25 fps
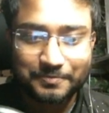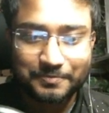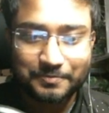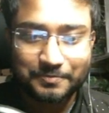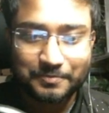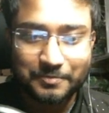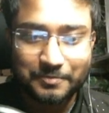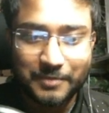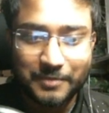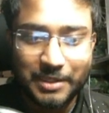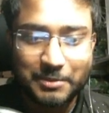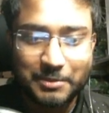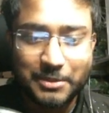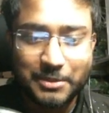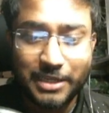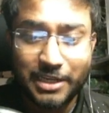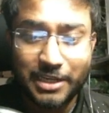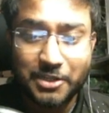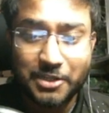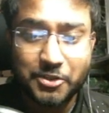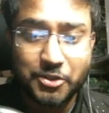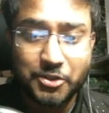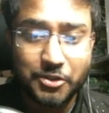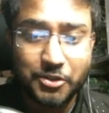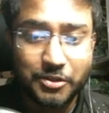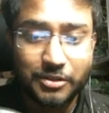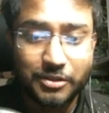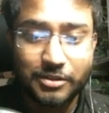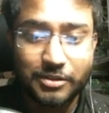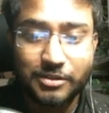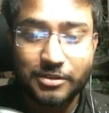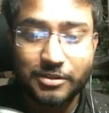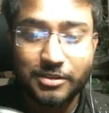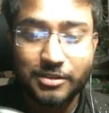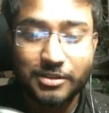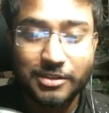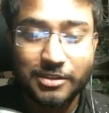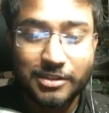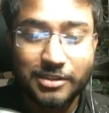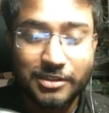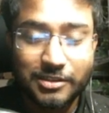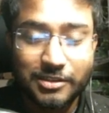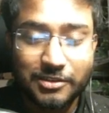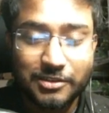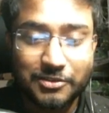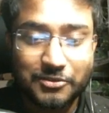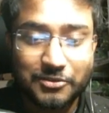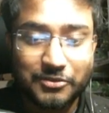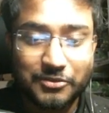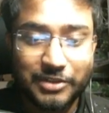Maybe I shouldn't
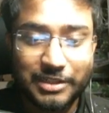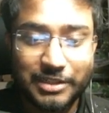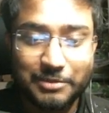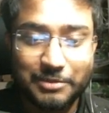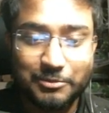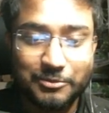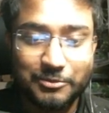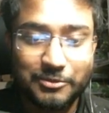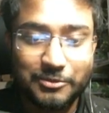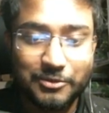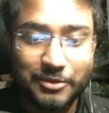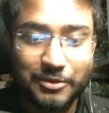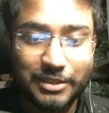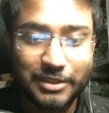stream when